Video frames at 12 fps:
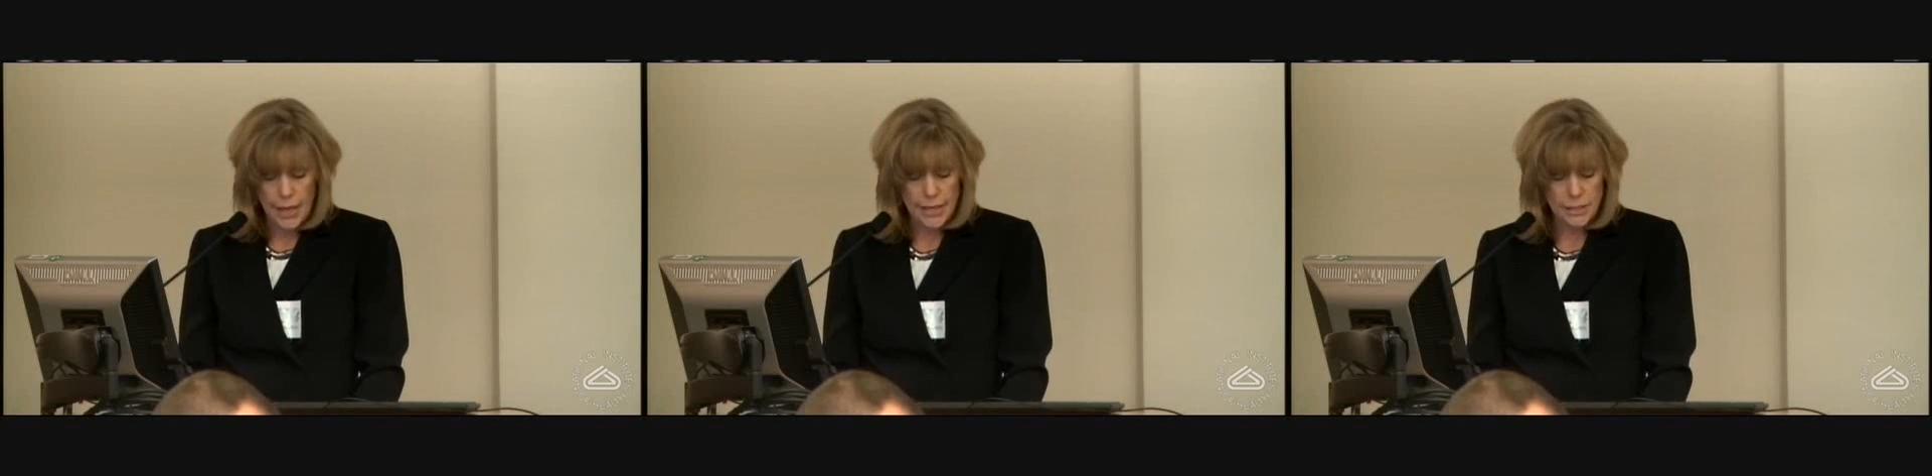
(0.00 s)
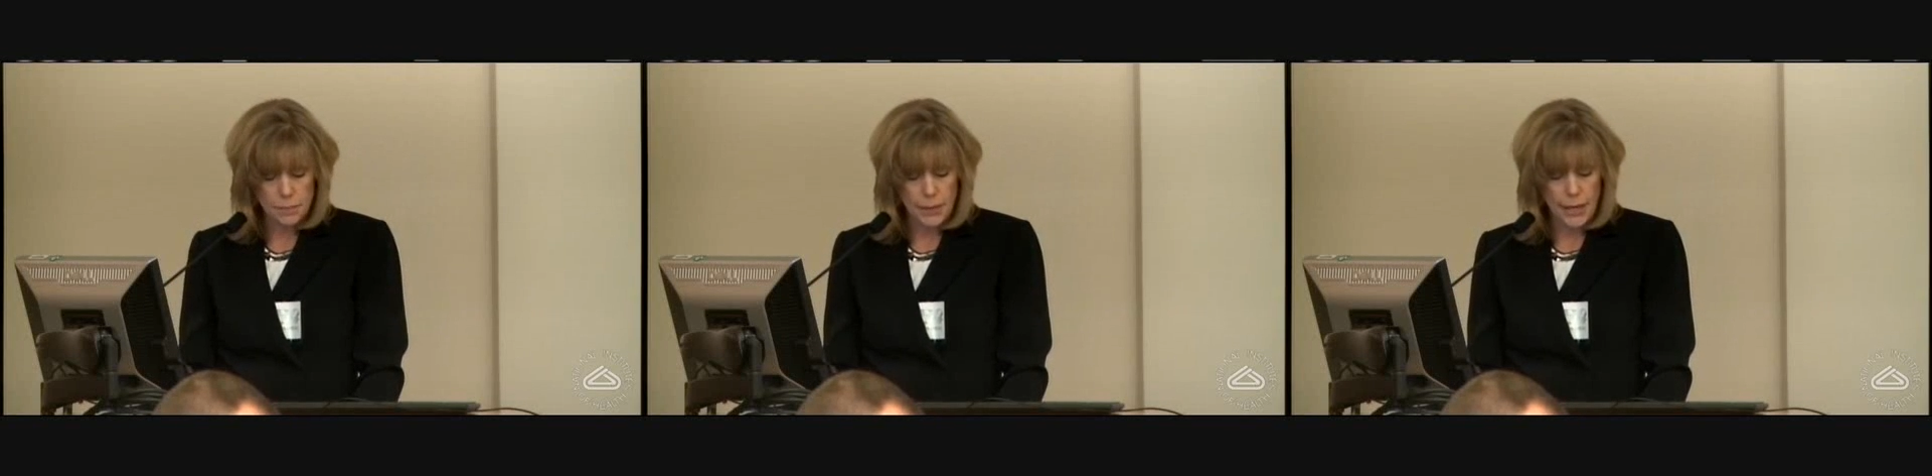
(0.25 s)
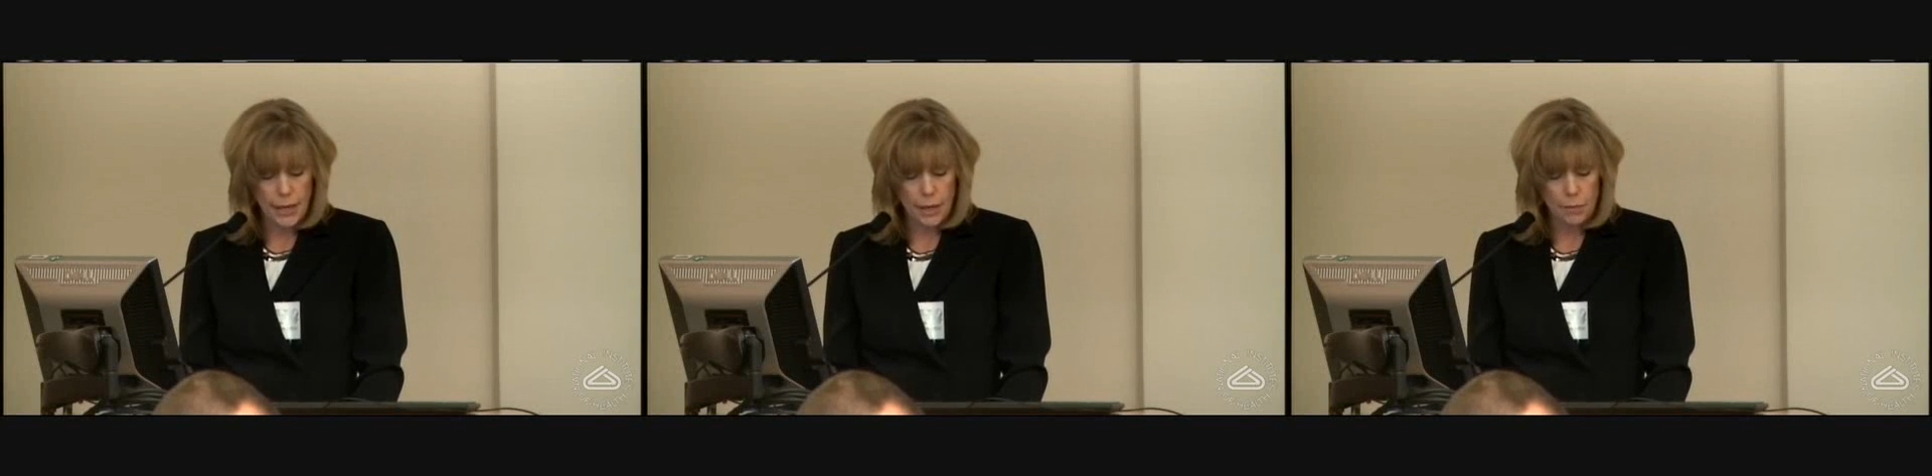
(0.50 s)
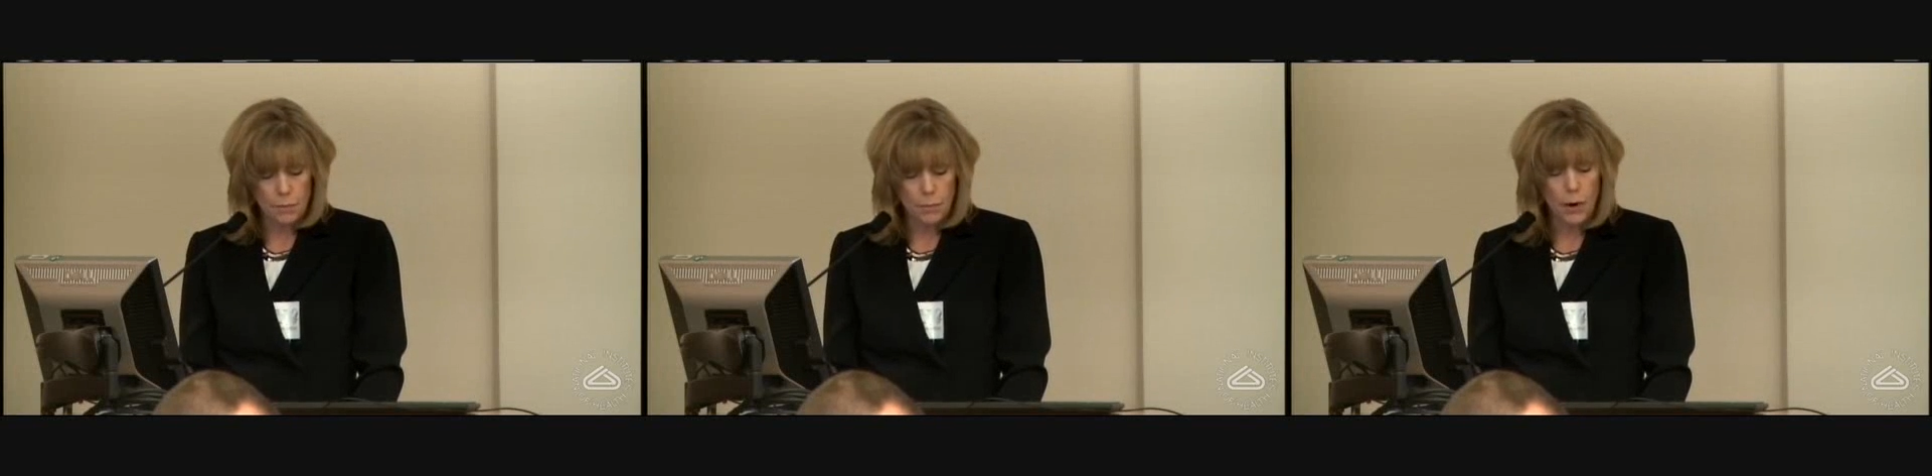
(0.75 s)
as
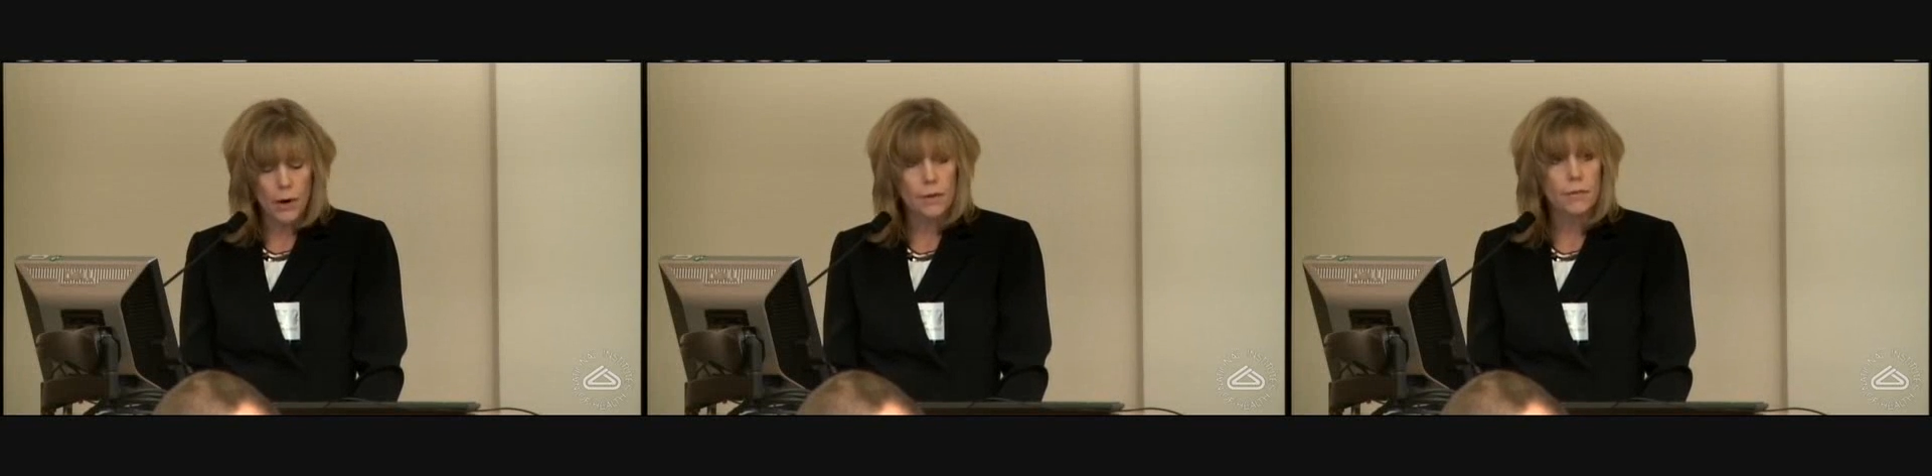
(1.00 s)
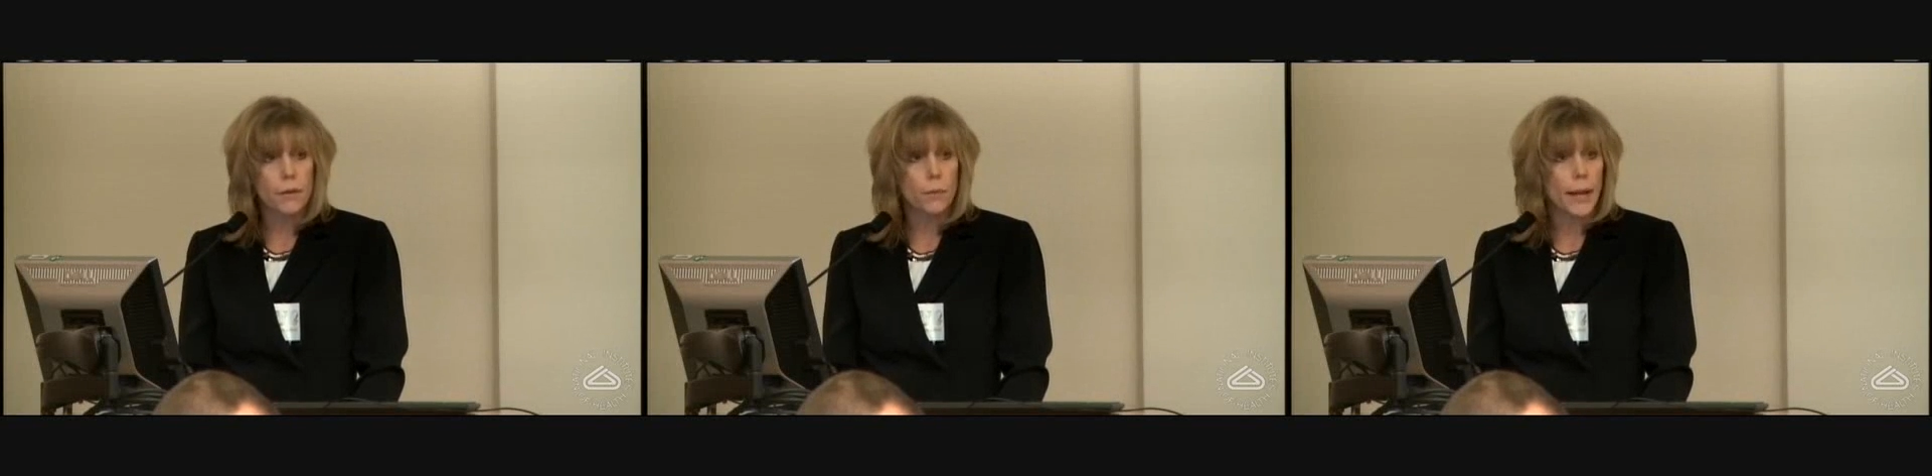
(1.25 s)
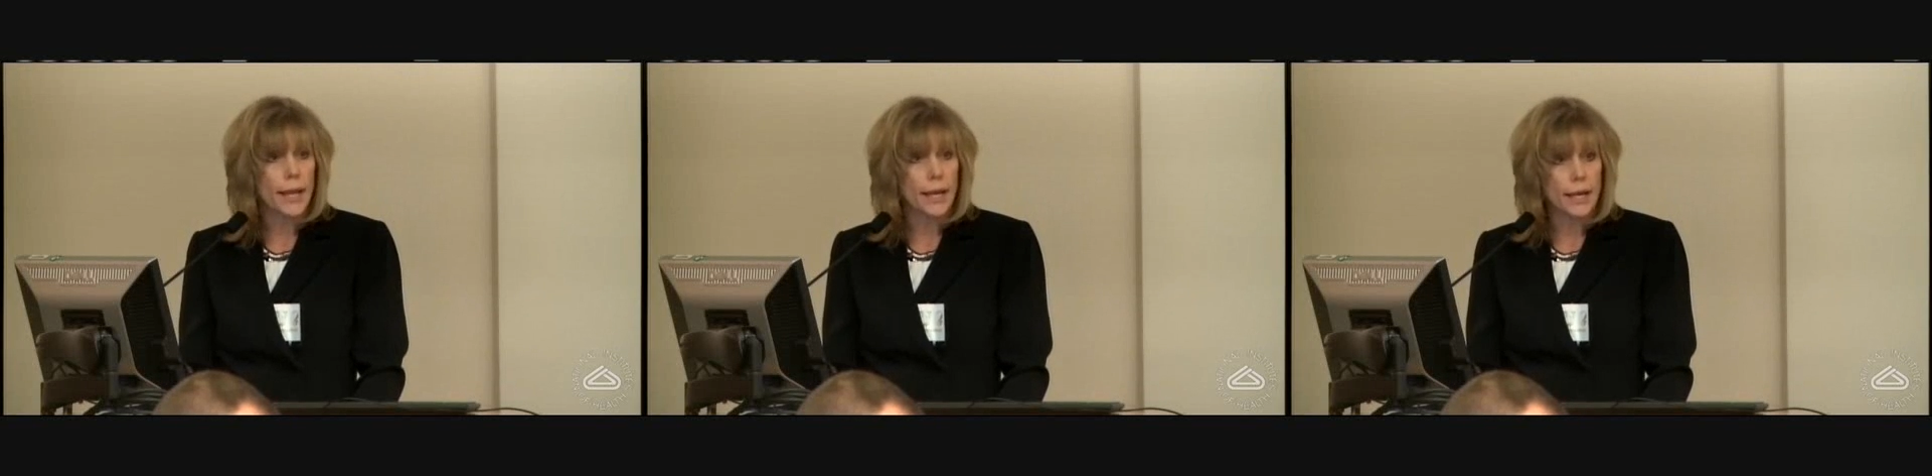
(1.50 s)
being part of the way